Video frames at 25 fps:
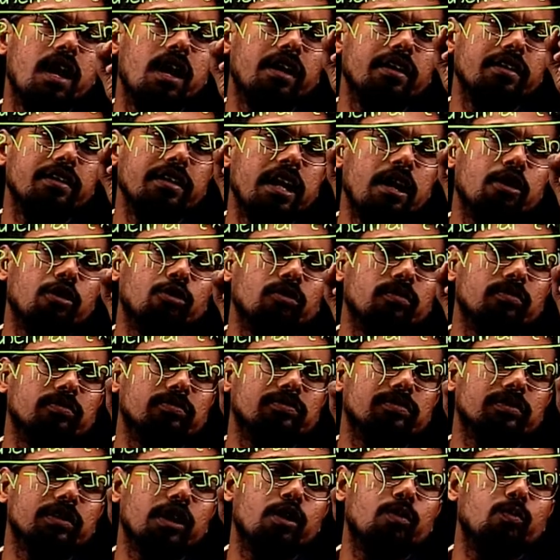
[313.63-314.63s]
Now,
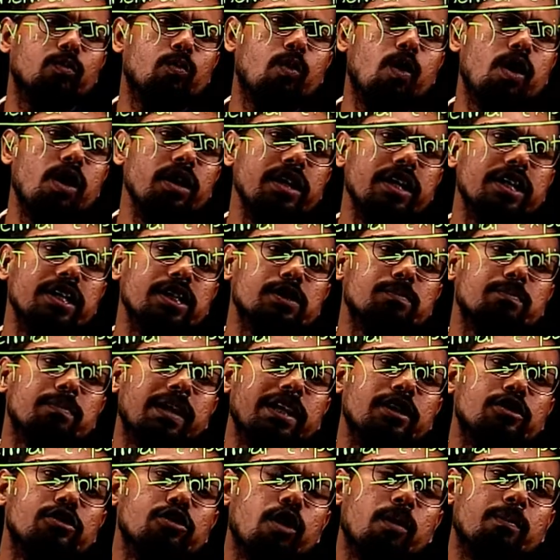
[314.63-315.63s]
what is my
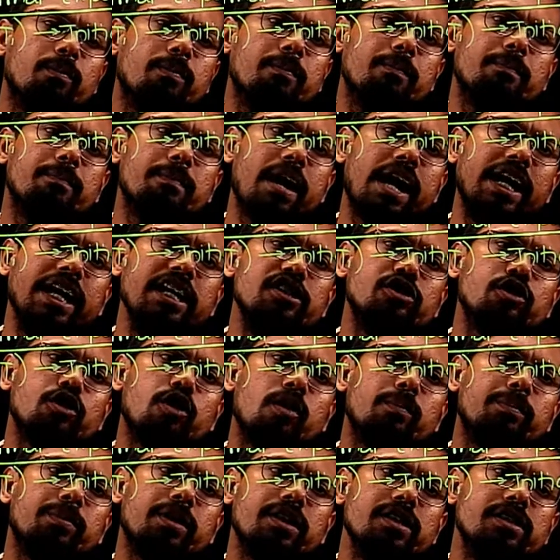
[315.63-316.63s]
job? My
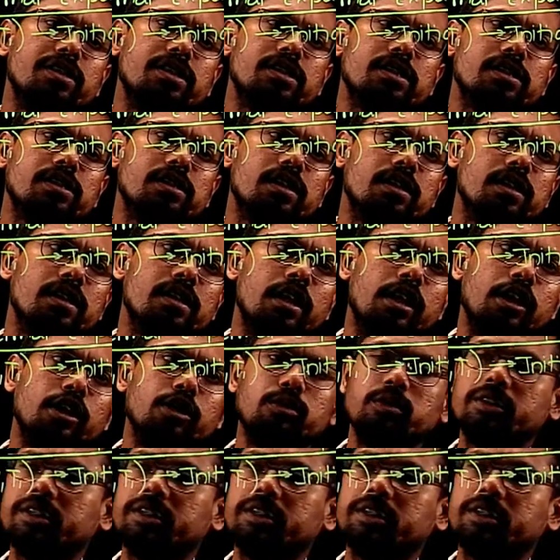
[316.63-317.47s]
job is to